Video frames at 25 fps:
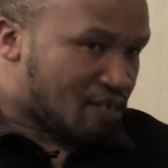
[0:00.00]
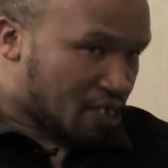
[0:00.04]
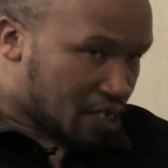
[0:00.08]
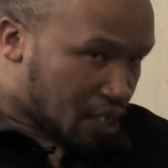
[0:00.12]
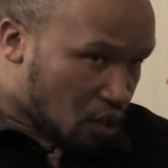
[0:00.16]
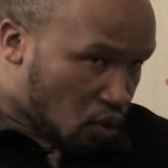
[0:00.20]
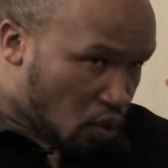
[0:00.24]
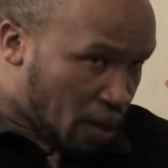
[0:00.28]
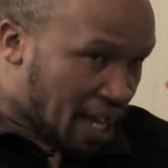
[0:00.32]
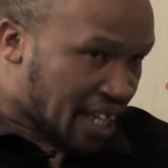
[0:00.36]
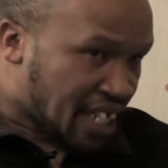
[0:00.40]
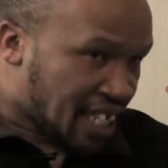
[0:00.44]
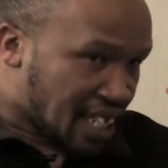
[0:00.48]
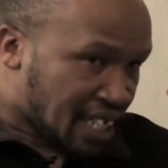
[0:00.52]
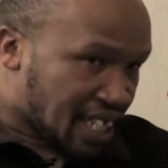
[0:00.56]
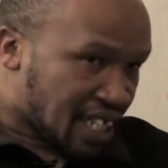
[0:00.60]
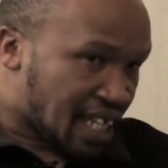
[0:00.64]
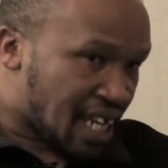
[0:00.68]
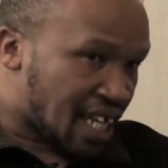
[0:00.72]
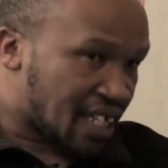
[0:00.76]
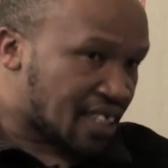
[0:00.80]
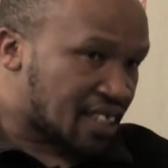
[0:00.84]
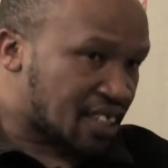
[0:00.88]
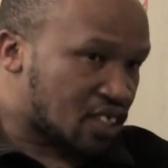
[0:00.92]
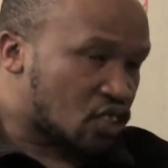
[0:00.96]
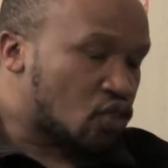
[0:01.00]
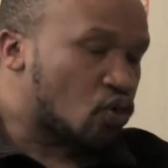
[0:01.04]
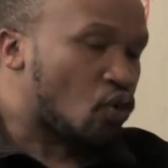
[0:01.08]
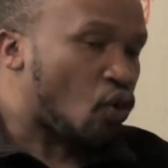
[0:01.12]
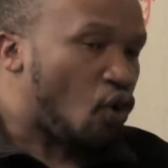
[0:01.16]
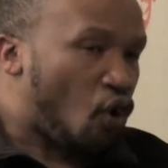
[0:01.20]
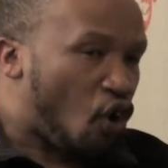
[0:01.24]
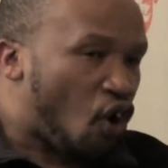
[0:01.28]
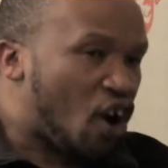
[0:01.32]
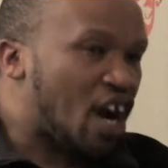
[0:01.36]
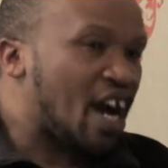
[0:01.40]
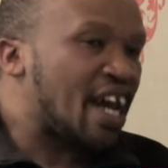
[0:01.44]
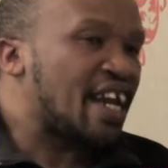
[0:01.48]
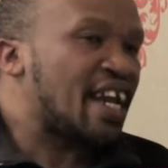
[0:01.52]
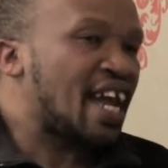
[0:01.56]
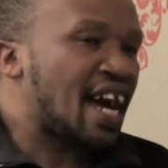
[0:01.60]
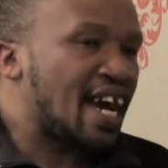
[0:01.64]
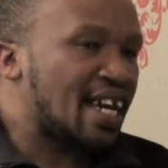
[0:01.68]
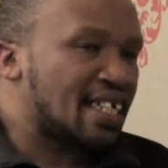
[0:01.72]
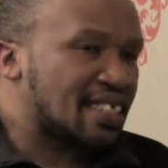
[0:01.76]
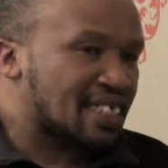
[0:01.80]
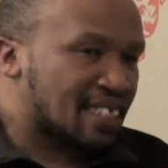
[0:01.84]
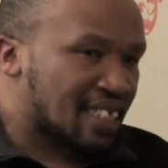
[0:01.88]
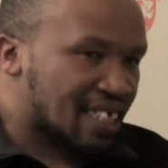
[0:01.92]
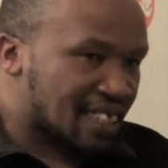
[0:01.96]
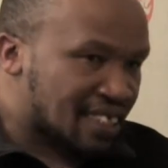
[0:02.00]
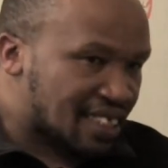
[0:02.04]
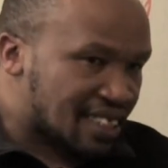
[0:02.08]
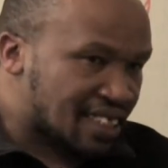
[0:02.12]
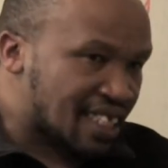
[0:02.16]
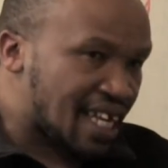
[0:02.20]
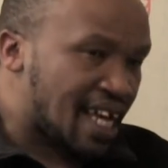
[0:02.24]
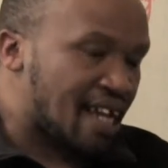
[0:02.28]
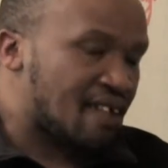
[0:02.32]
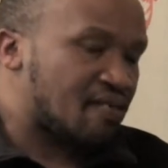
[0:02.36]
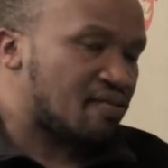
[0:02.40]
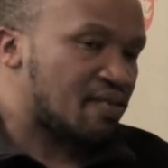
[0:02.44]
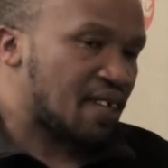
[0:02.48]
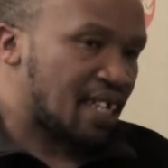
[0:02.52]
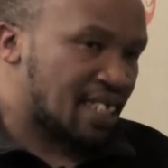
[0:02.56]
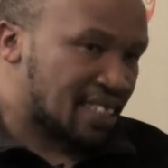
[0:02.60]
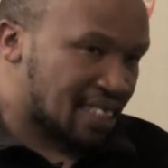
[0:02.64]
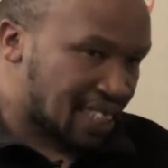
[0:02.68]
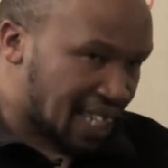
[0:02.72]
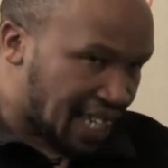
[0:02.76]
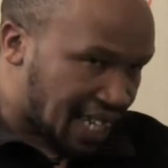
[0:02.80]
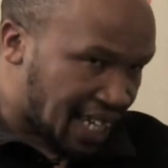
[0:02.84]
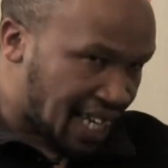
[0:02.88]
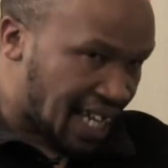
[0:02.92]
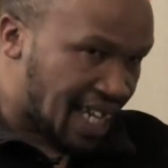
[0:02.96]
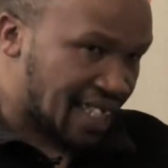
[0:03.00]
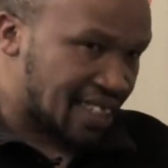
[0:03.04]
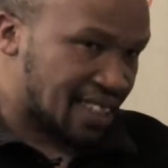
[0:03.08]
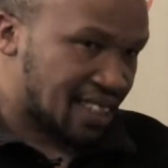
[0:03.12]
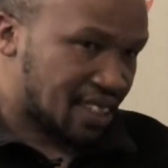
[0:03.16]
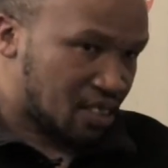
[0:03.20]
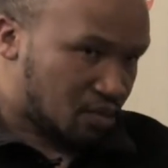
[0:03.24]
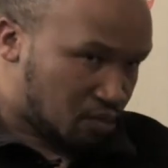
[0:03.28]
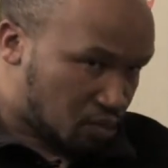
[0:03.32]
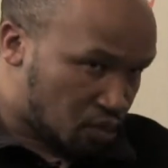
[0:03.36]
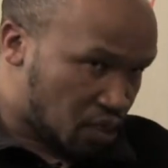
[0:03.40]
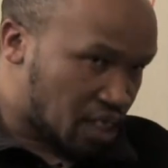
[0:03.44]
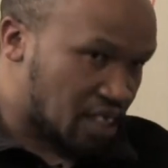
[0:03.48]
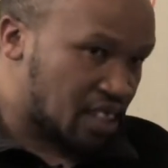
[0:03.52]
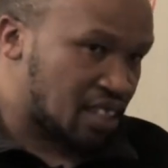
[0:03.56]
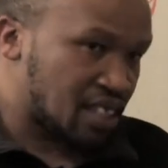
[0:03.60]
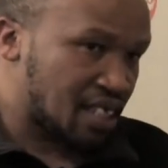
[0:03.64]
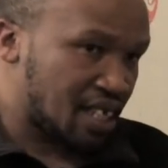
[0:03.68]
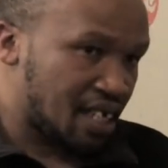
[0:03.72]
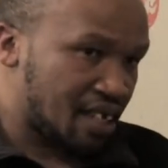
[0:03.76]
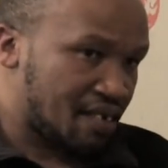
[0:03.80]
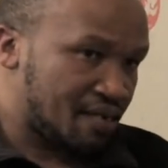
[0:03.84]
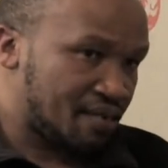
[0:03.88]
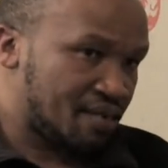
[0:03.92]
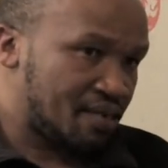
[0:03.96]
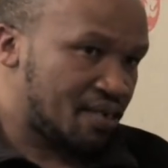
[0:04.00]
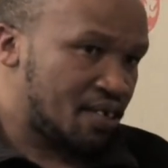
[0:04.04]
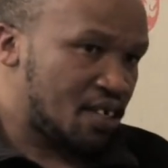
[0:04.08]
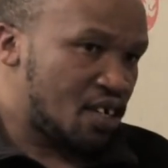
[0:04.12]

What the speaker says: for the working class to organize itself as a class for itself.